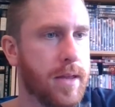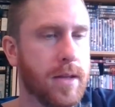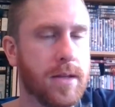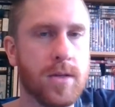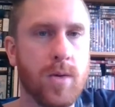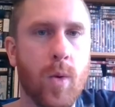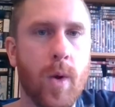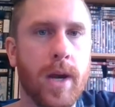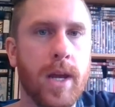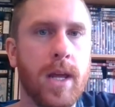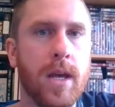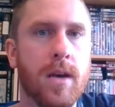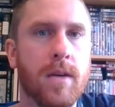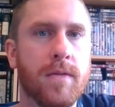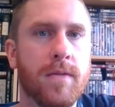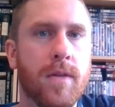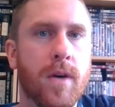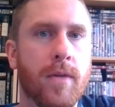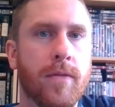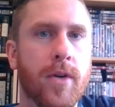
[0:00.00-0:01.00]

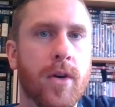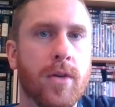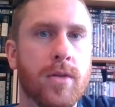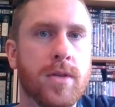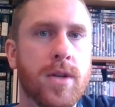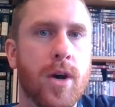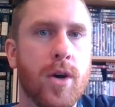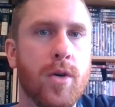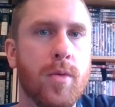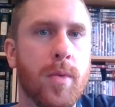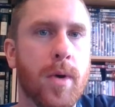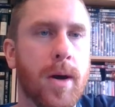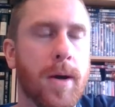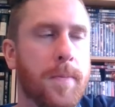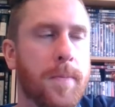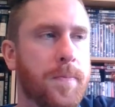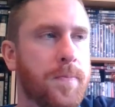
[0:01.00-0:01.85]
20th of October,